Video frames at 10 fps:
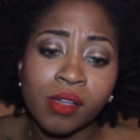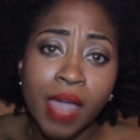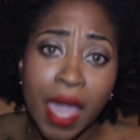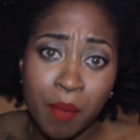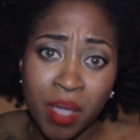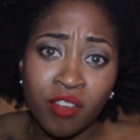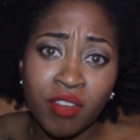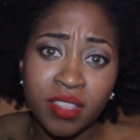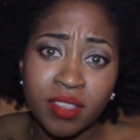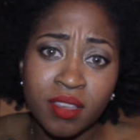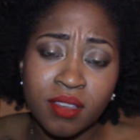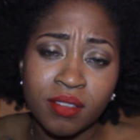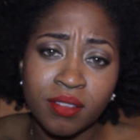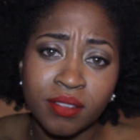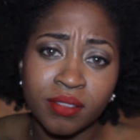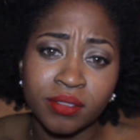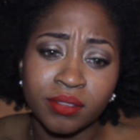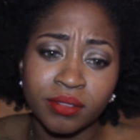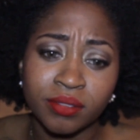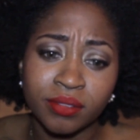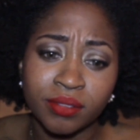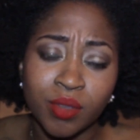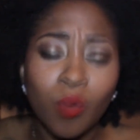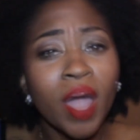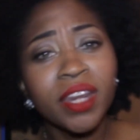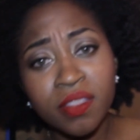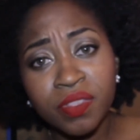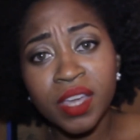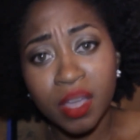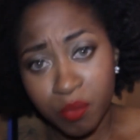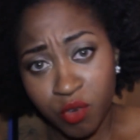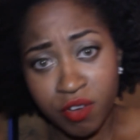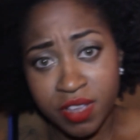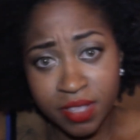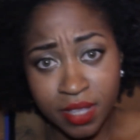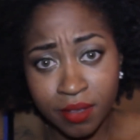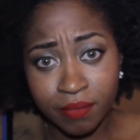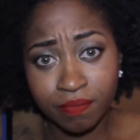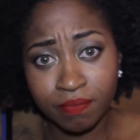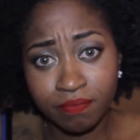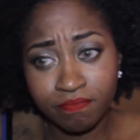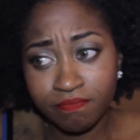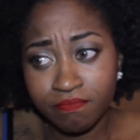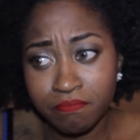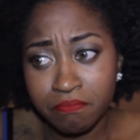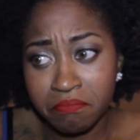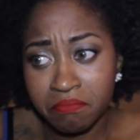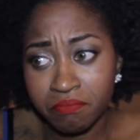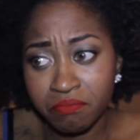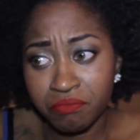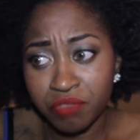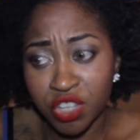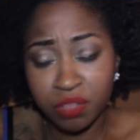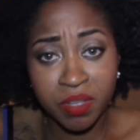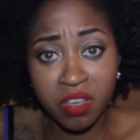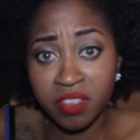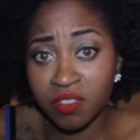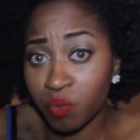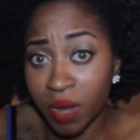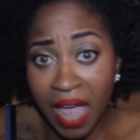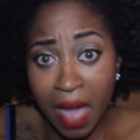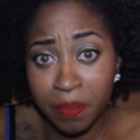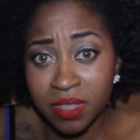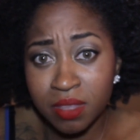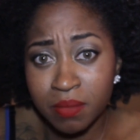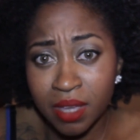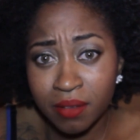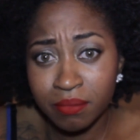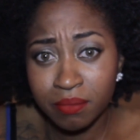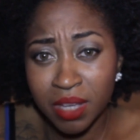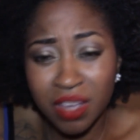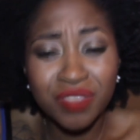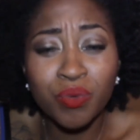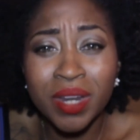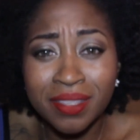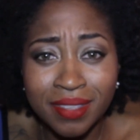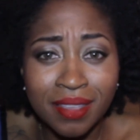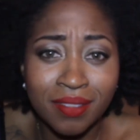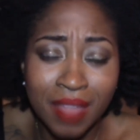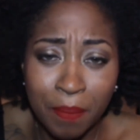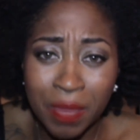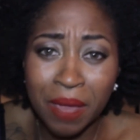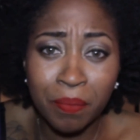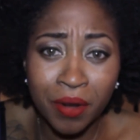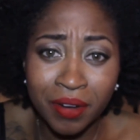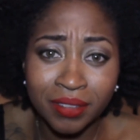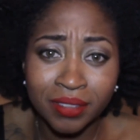Am I crazy? Why do you think I'm crazy? Just because of what happened to me? Because of what it says on that paper?